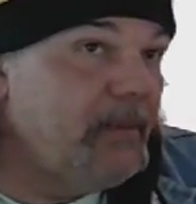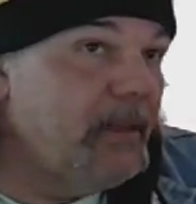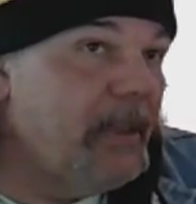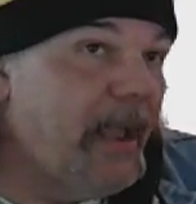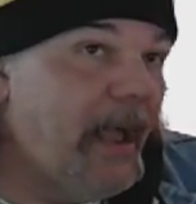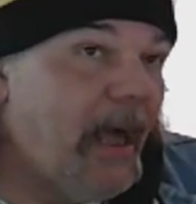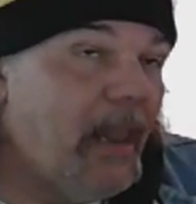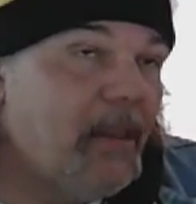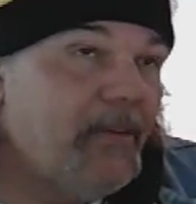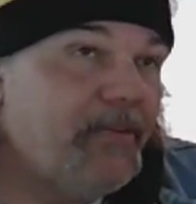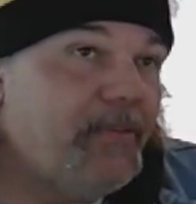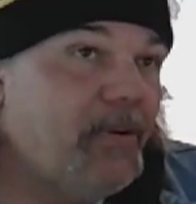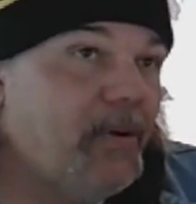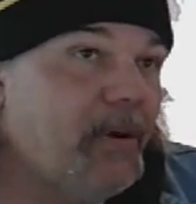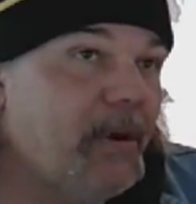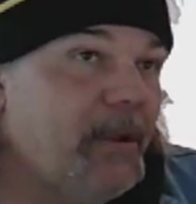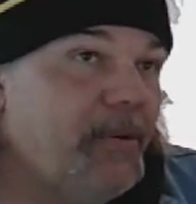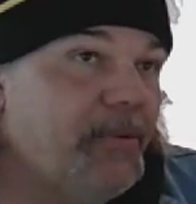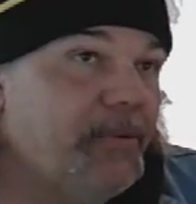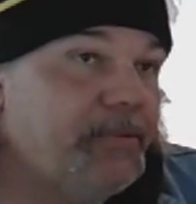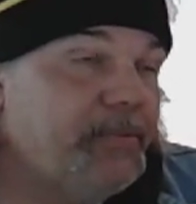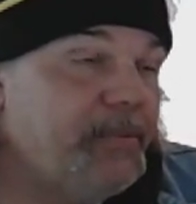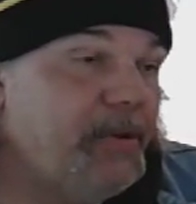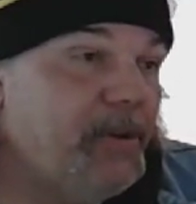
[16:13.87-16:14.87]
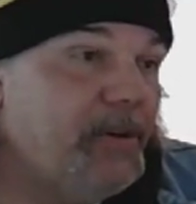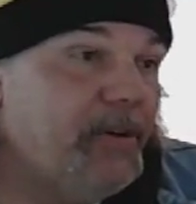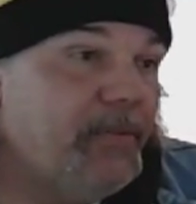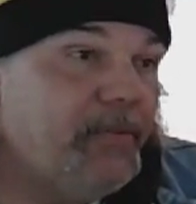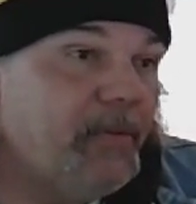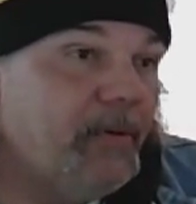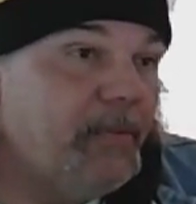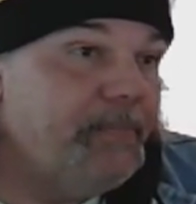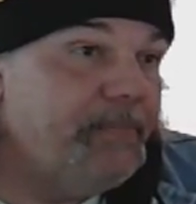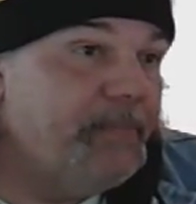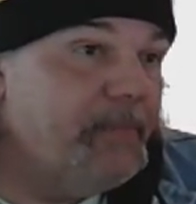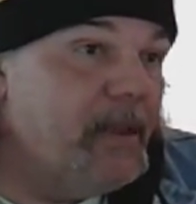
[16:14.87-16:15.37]
California was
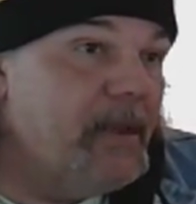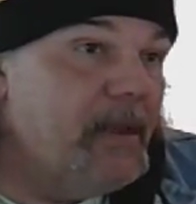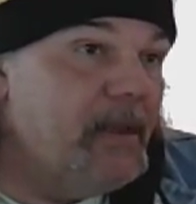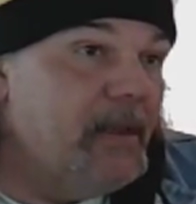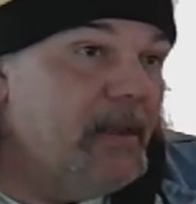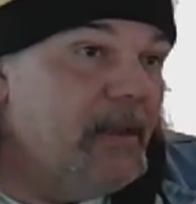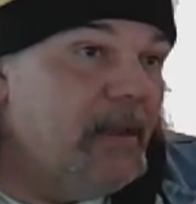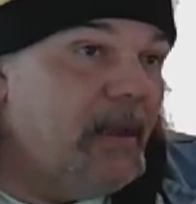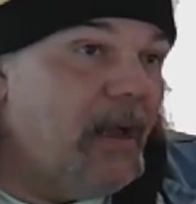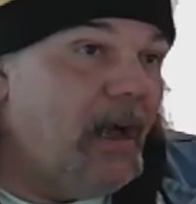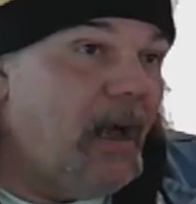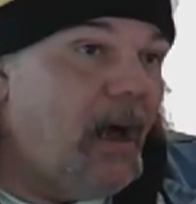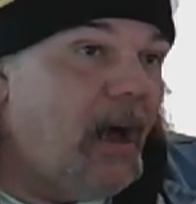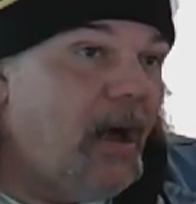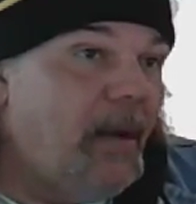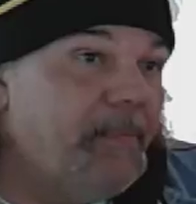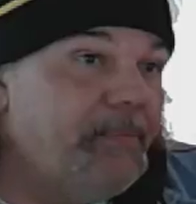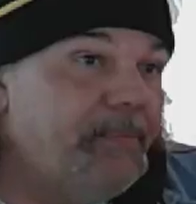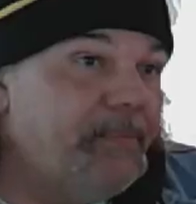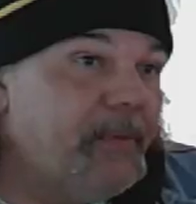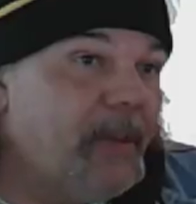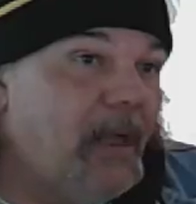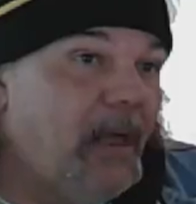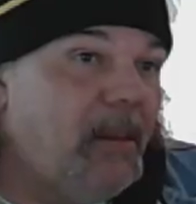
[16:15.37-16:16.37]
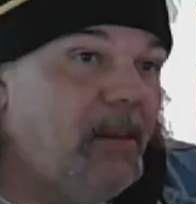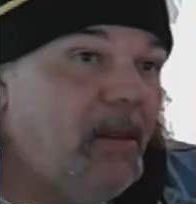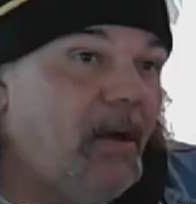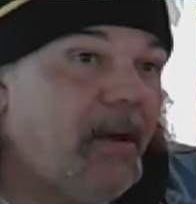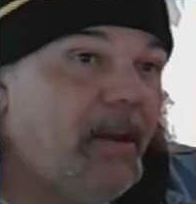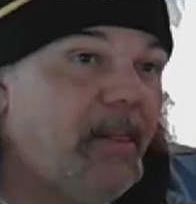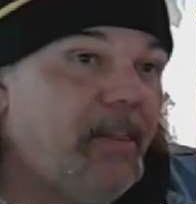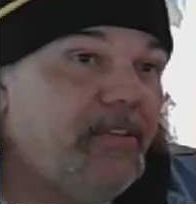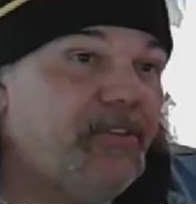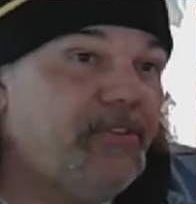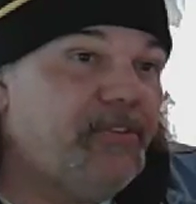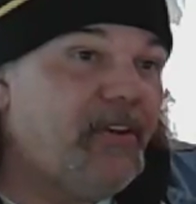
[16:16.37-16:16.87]
beautiful. A
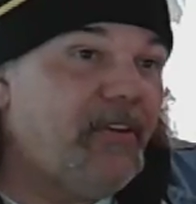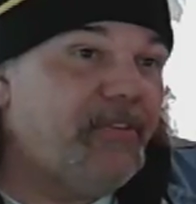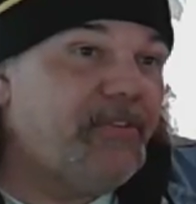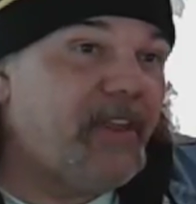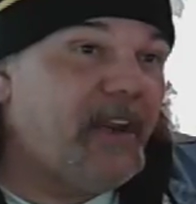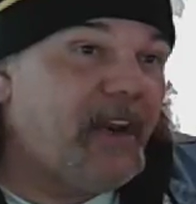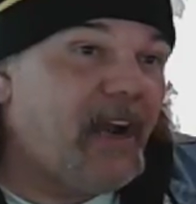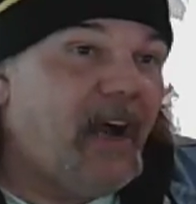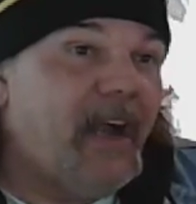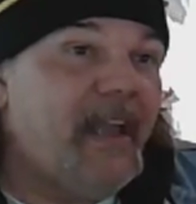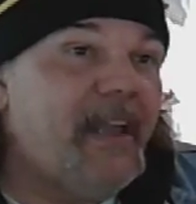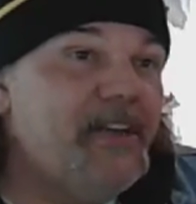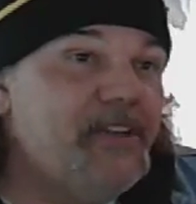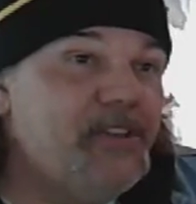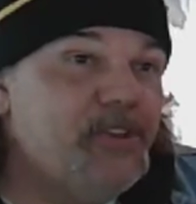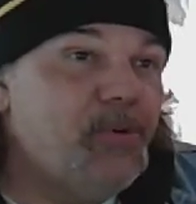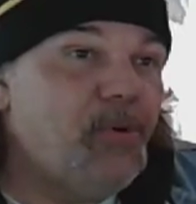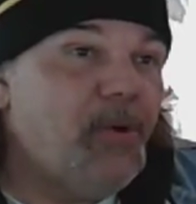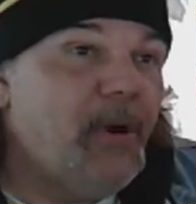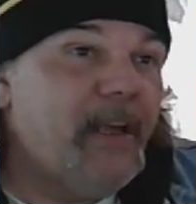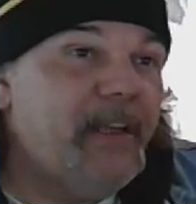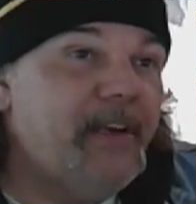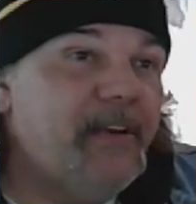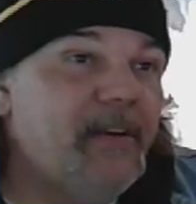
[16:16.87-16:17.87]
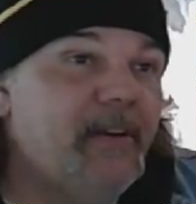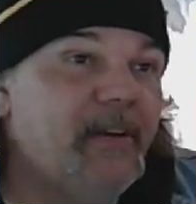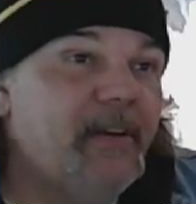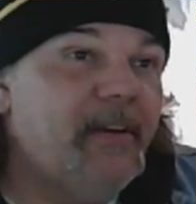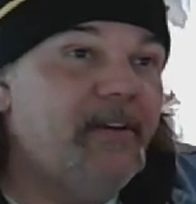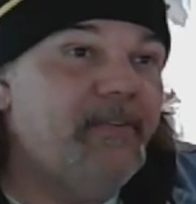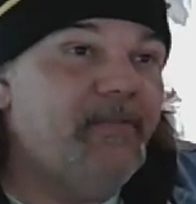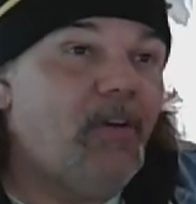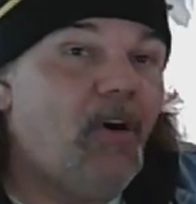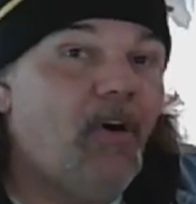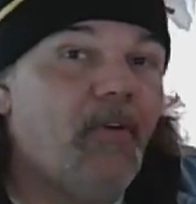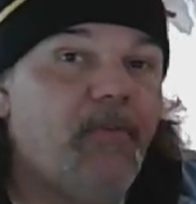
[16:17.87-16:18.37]
lot of the stuff that I enjoyed
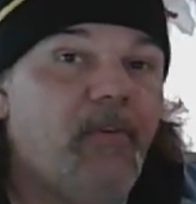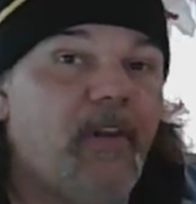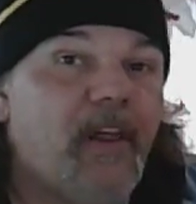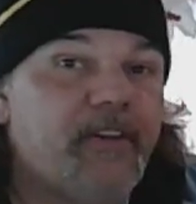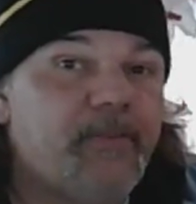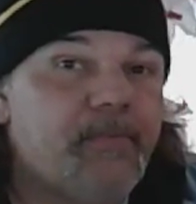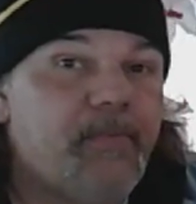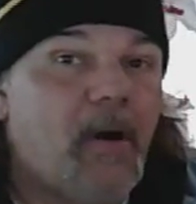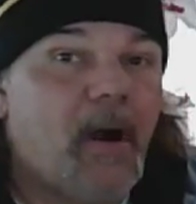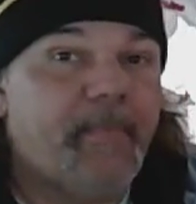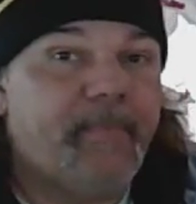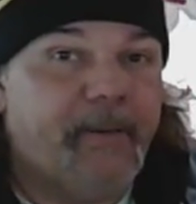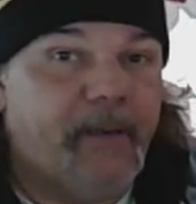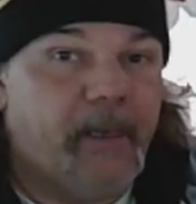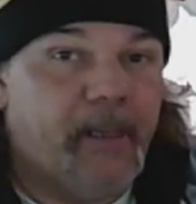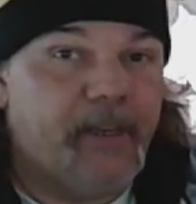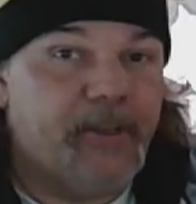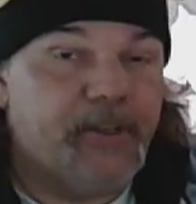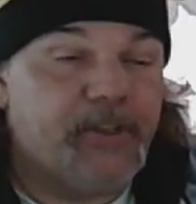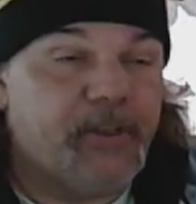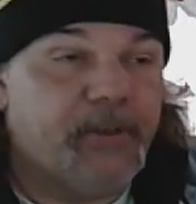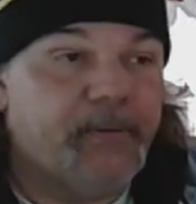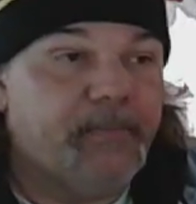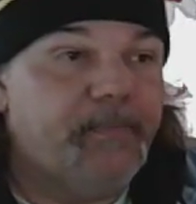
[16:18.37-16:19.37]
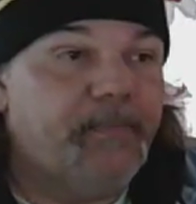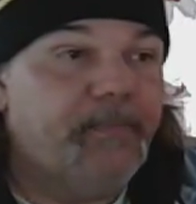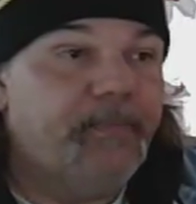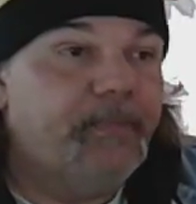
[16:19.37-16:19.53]
involved less population.